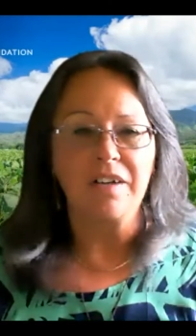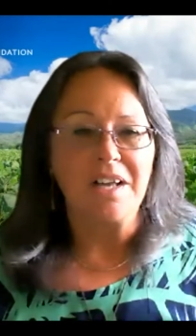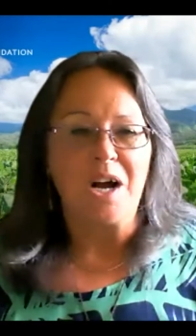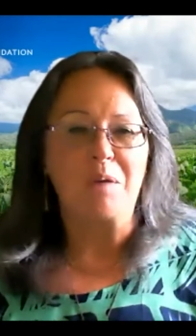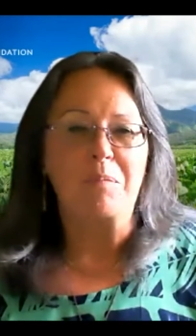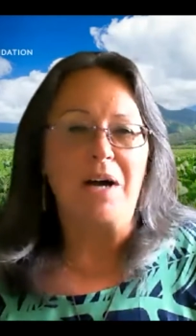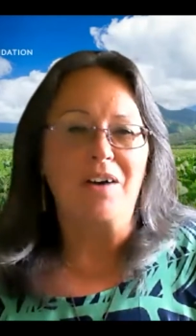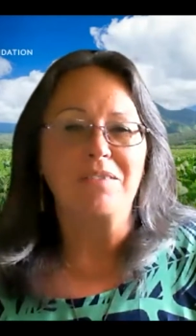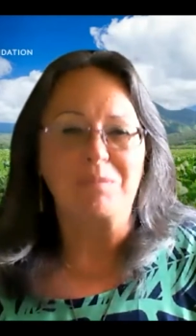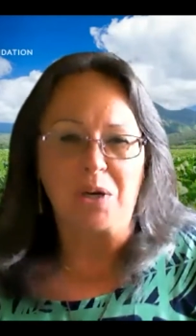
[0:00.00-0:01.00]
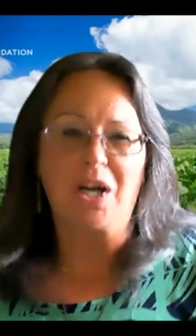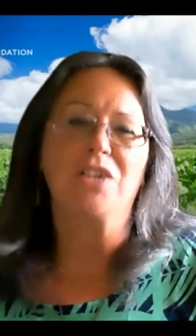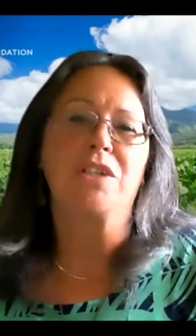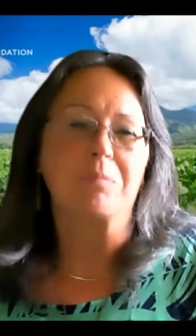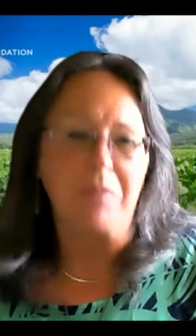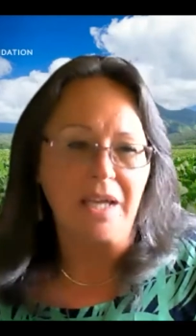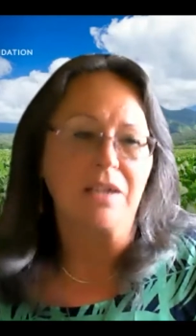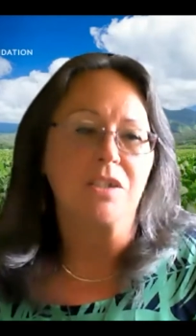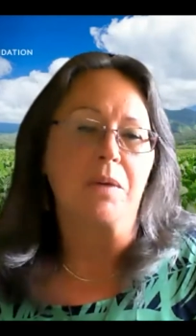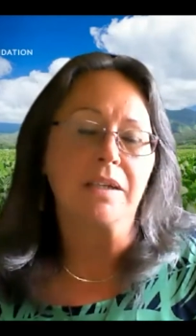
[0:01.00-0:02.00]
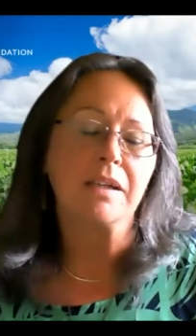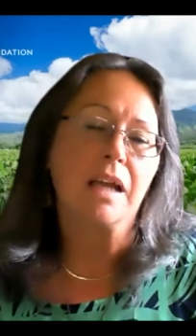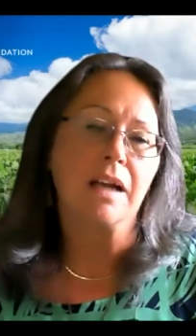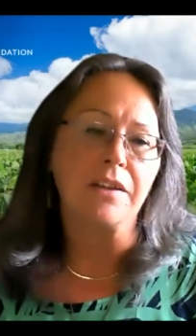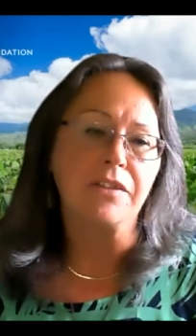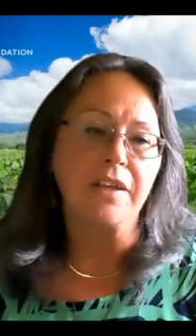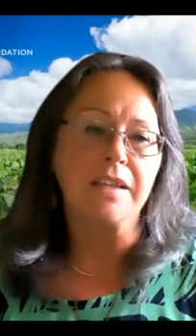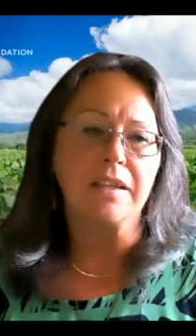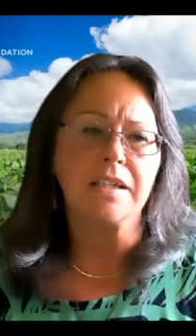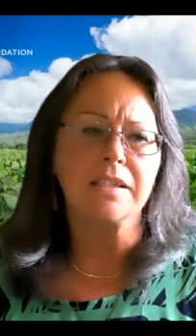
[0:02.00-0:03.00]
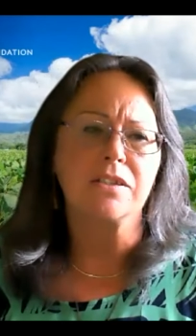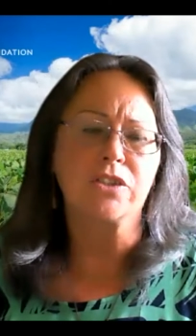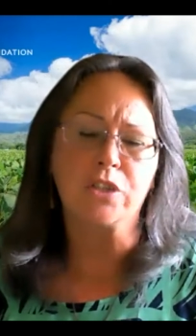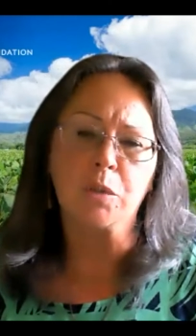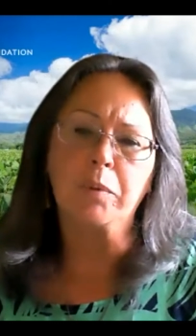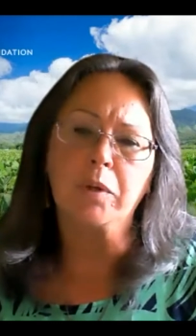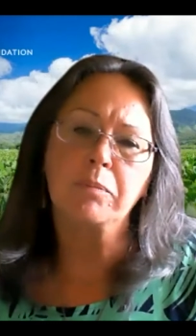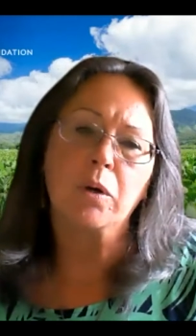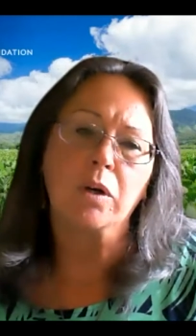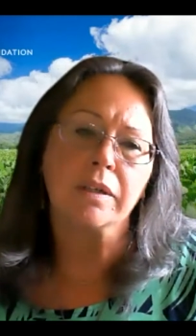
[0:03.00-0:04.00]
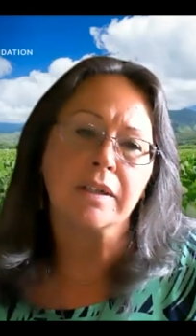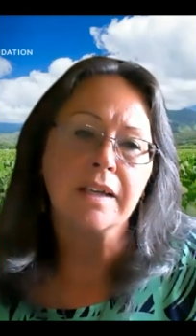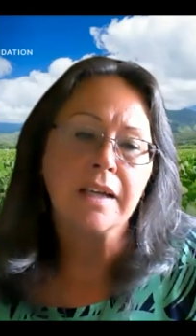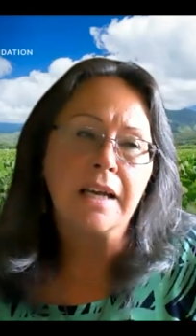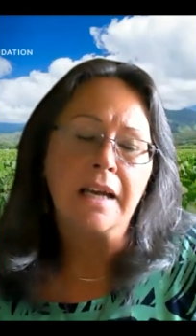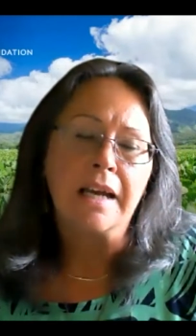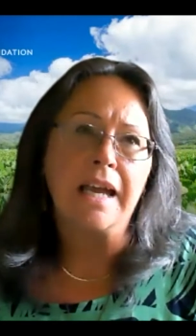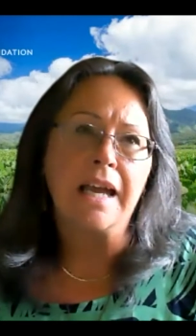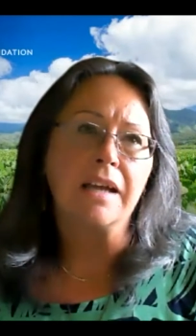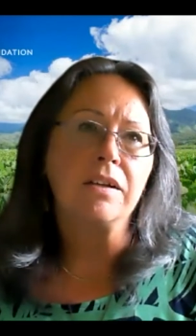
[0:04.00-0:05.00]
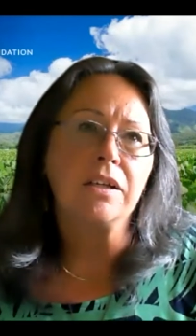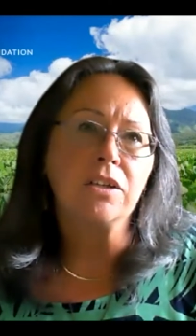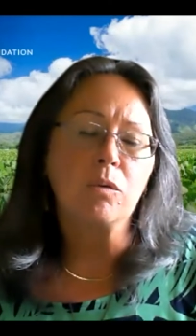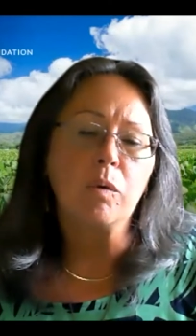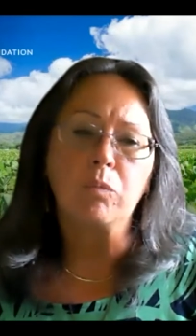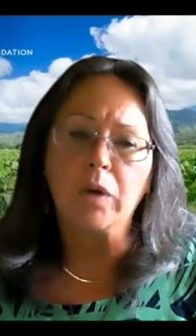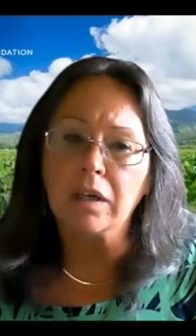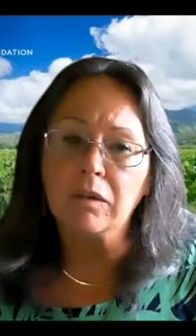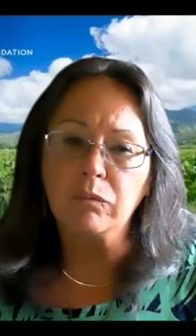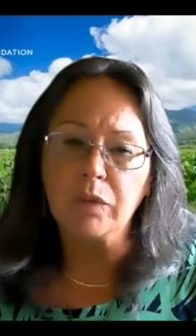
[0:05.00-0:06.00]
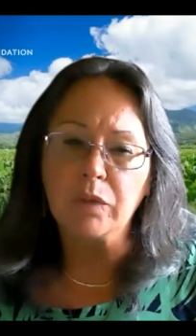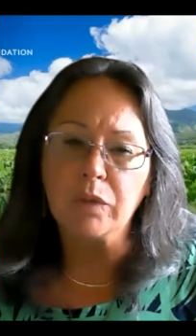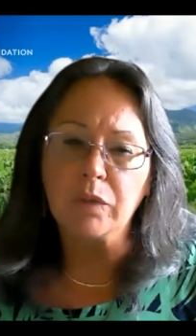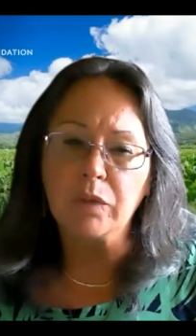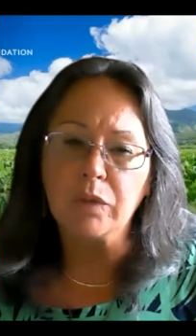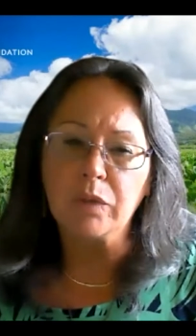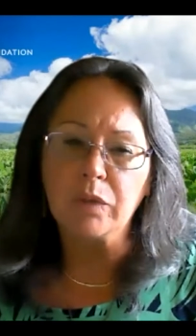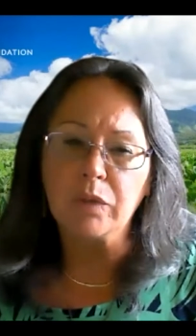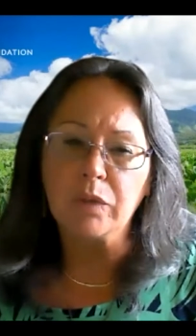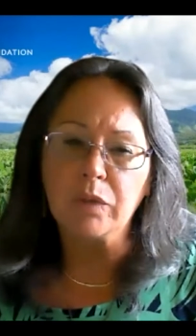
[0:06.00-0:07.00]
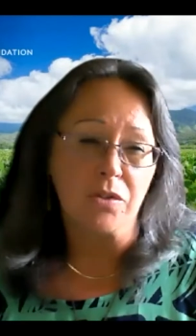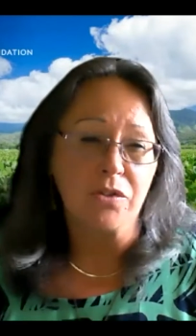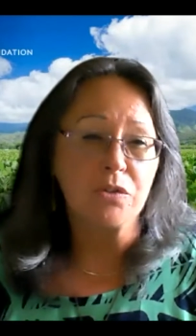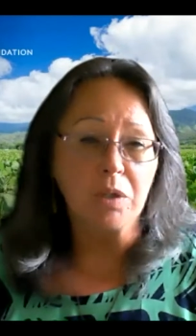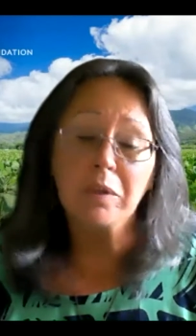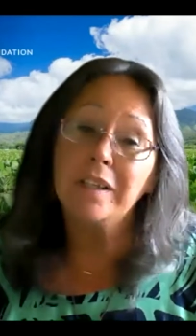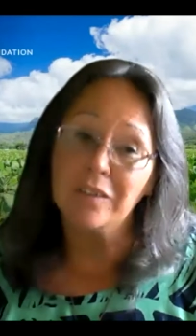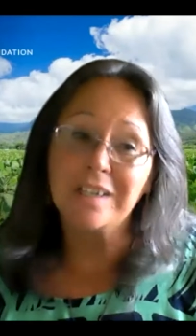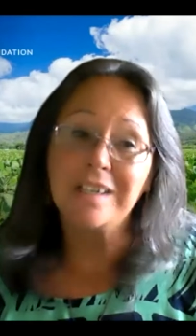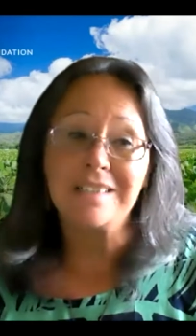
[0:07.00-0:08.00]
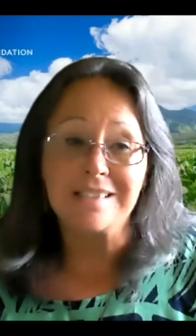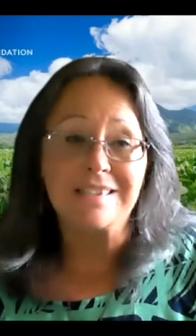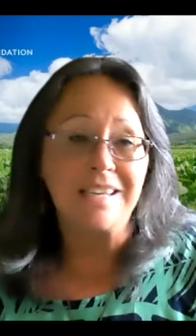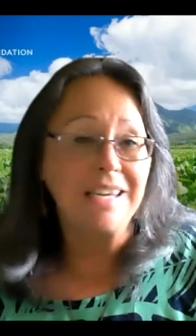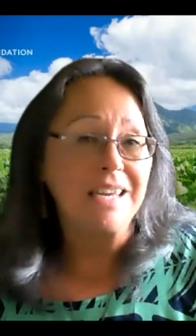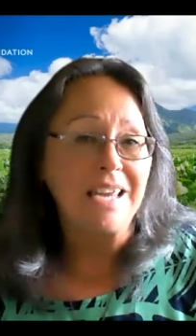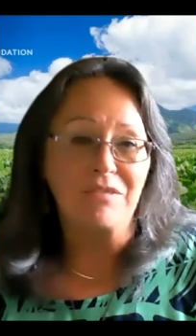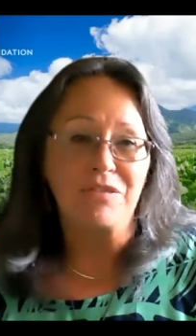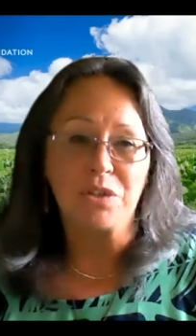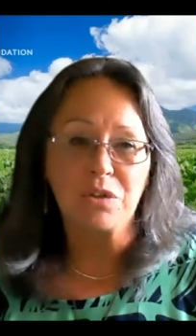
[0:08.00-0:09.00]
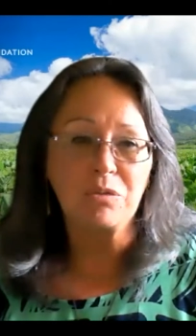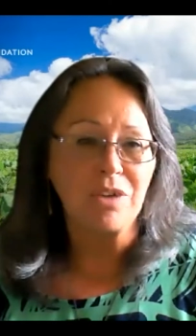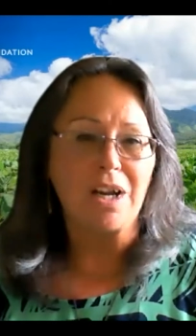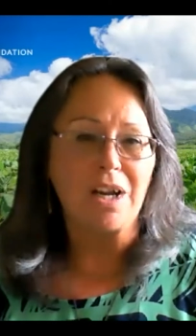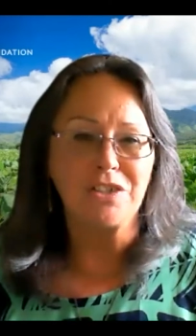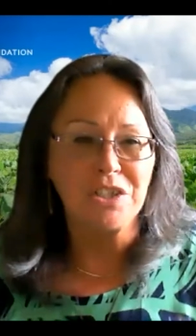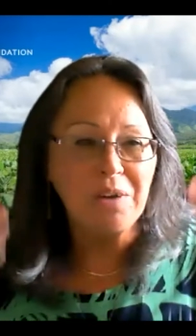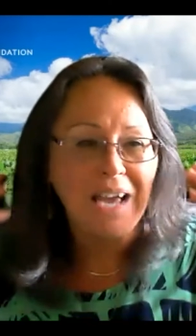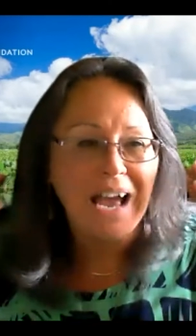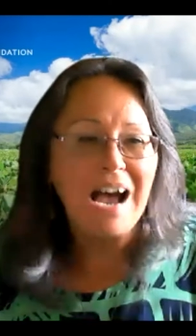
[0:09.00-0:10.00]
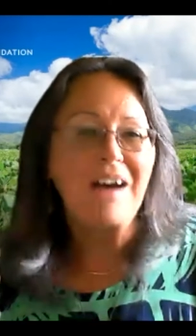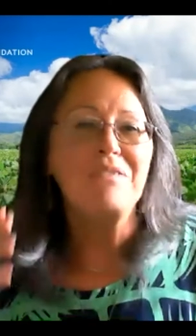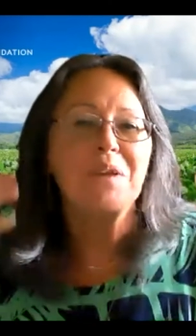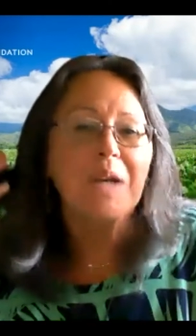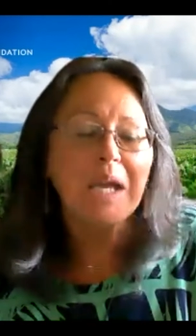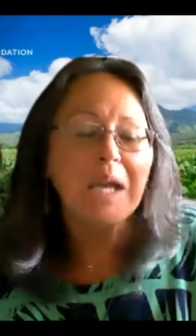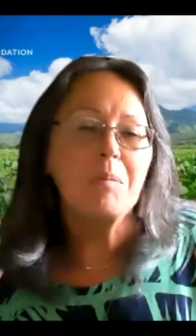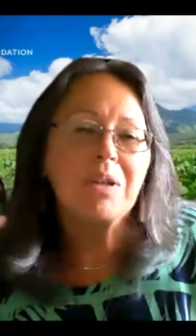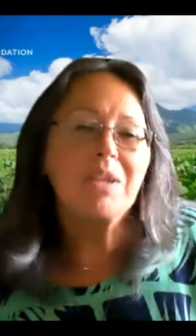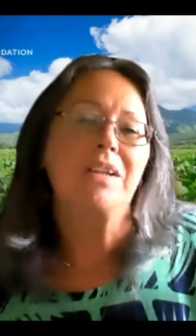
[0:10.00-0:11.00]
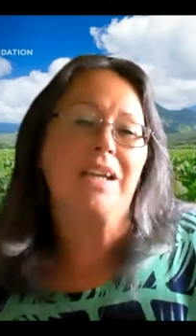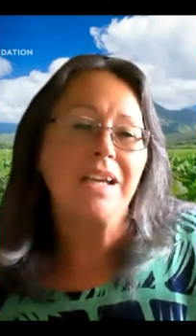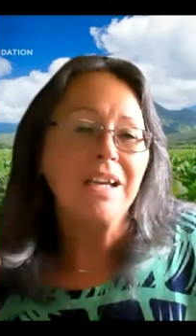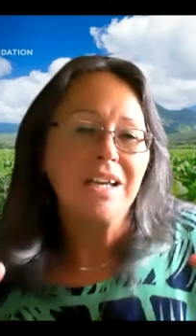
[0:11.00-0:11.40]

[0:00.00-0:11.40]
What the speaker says: about project management. And I think that it's super important. And, when we're reviewing proposals, we're really looking to see, do you have the capability